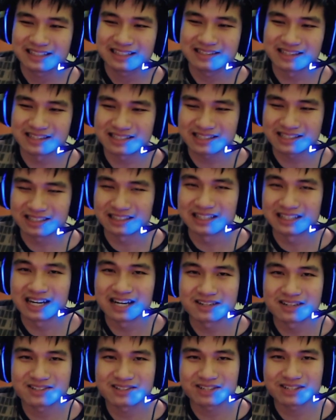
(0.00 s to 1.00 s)
just a
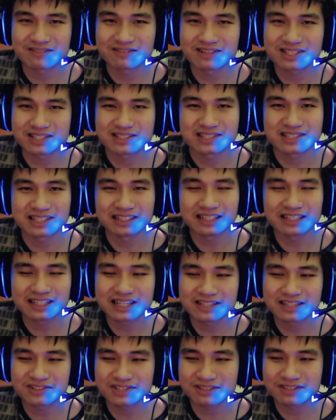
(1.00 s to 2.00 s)
Dare series, a silly
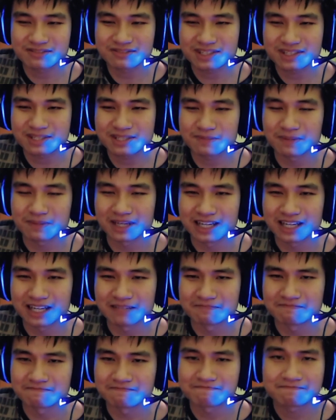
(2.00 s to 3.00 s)
Dare series, but
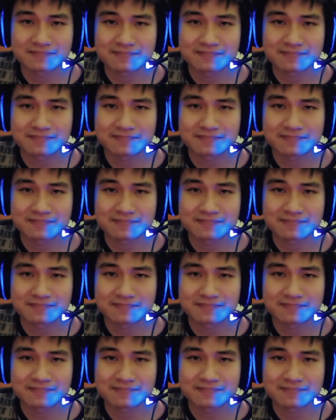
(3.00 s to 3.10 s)
um,